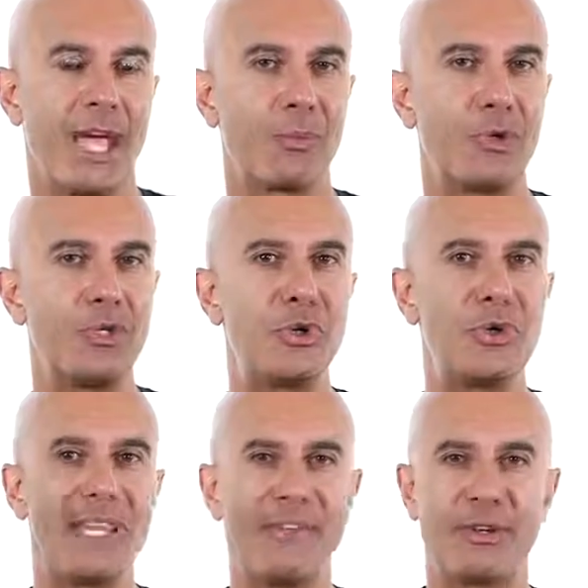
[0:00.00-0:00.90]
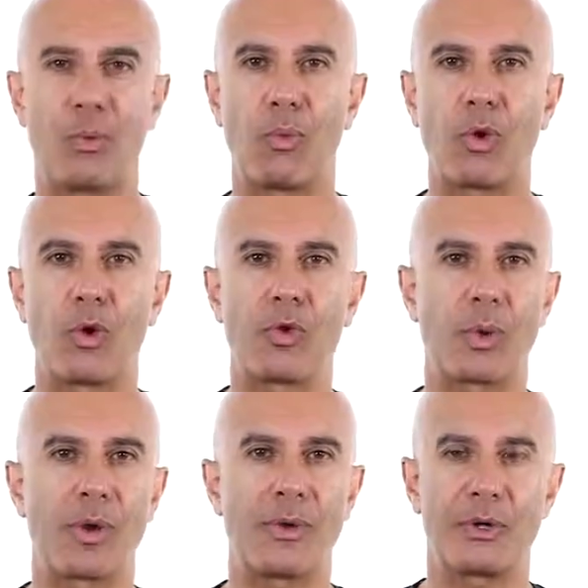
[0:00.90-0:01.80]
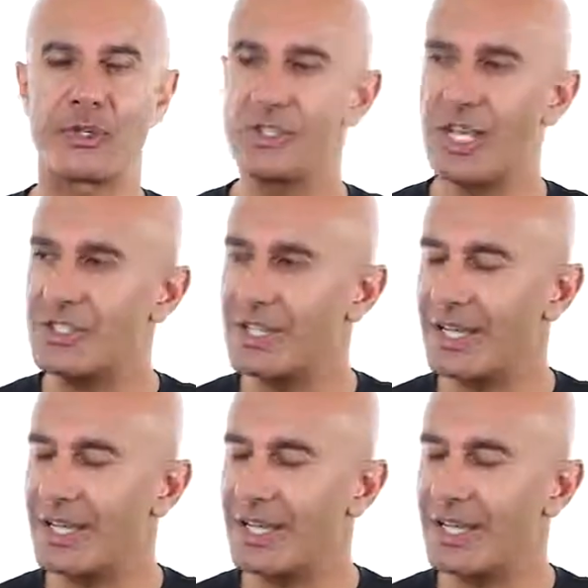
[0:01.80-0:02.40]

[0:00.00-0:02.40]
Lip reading: And we do live in a world where there is such